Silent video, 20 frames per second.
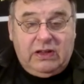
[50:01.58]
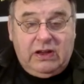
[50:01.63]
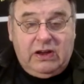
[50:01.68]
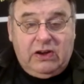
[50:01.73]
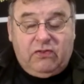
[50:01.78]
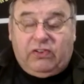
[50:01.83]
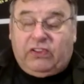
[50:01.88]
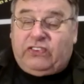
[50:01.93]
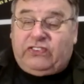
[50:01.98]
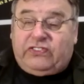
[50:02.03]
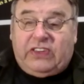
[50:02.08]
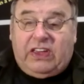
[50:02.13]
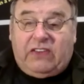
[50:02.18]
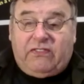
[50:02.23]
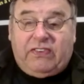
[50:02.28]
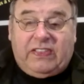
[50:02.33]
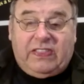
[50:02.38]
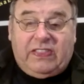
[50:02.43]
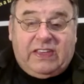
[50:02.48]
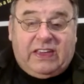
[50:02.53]

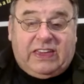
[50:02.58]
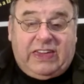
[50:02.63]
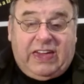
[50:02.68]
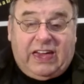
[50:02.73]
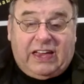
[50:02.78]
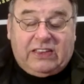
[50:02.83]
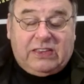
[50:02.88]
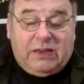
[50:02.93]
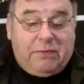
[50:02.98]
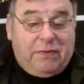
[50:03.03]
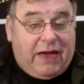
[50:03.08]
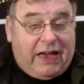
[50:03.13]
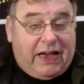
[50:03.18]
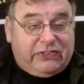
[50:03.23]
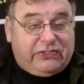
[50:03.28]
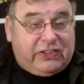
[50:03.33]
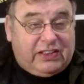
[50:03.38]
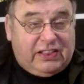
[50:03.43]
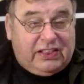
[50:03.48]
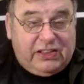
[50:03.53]
receiving the kingdom as
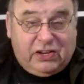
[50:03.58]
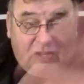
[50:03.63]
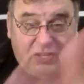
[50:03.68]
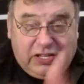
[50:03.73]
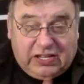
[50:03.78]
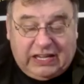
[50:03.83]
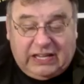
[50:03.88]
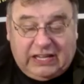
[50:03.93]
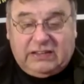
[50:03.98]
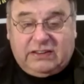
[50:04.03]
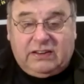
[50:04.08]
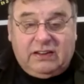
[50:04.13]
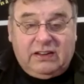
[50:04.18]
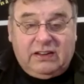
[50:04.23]
a little kid